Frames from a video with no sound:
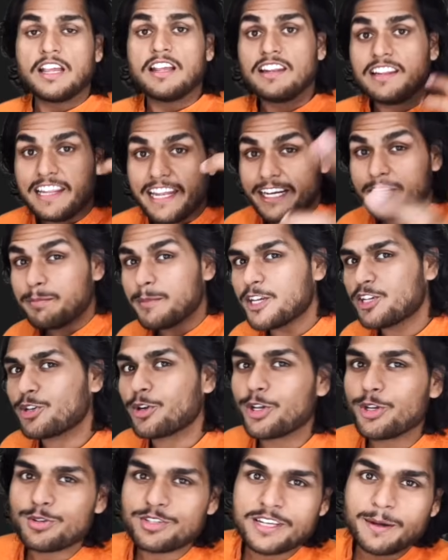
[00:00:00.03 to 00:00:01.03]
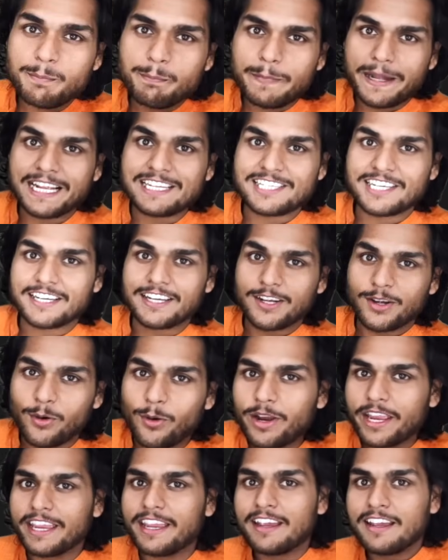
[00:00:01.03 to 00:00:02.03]
Let me show you some magic.
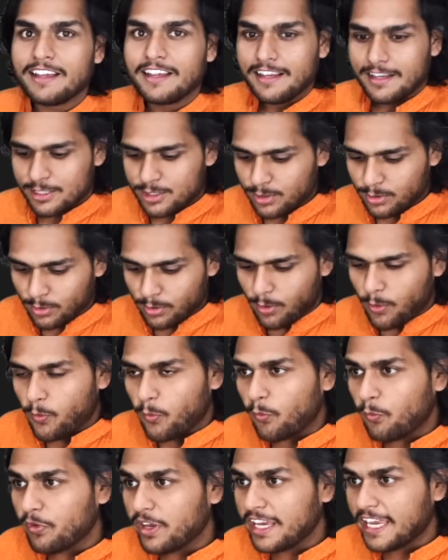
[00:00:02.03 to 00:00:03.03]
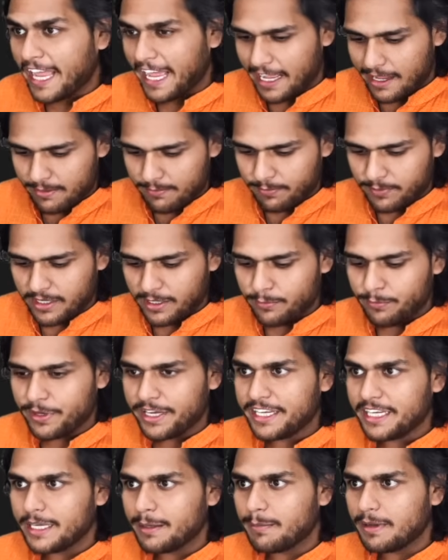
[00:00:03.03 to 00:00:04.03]
Okay, so we have a
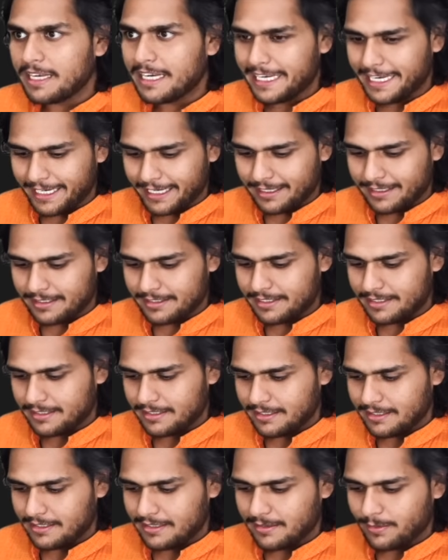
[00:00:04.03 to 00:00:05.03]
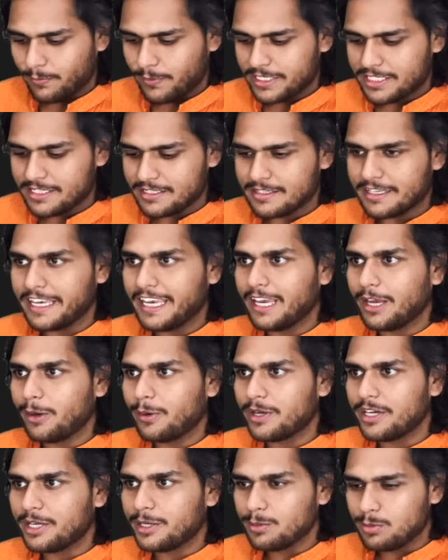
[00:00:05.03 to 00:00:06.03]
variable x which is
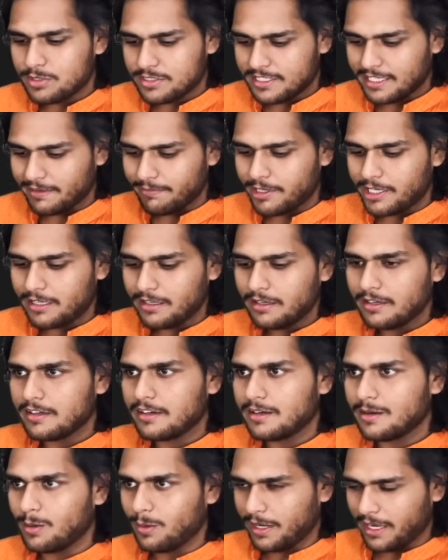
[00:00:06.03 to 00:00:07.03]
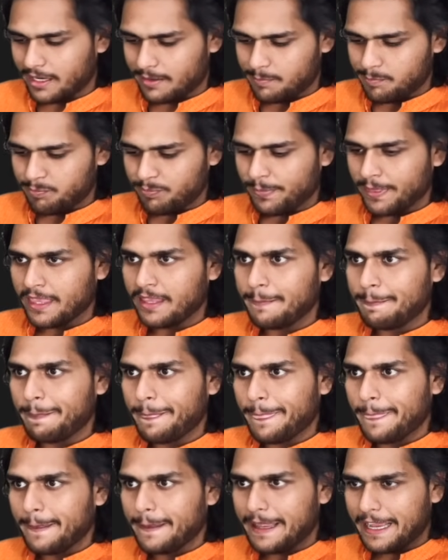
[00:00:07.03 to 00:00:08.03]
equal to 7. Okay,
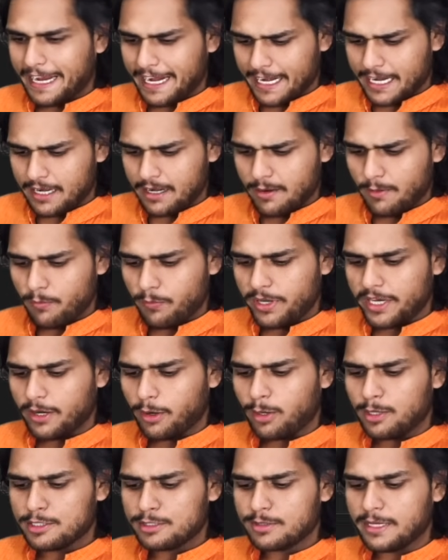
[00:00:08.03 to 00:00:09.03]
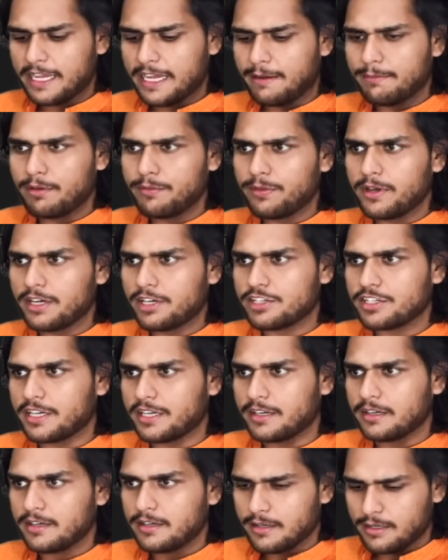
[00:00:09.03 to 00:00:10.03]
and we also have a
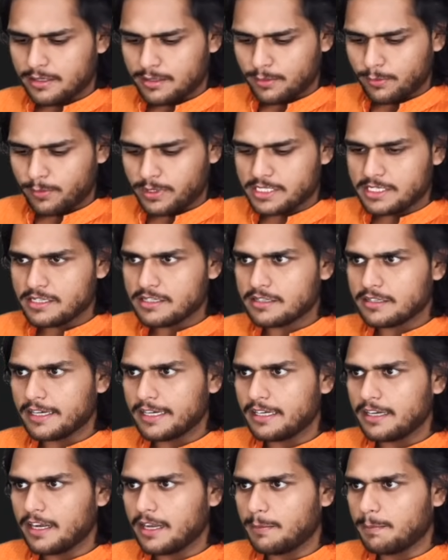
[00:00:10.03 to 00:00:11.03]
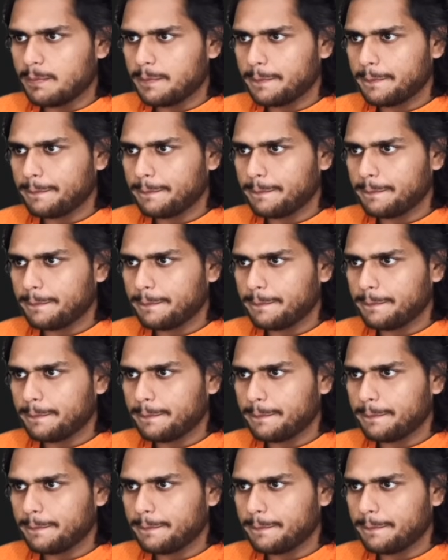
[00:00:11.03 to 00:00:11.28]
function which is getName.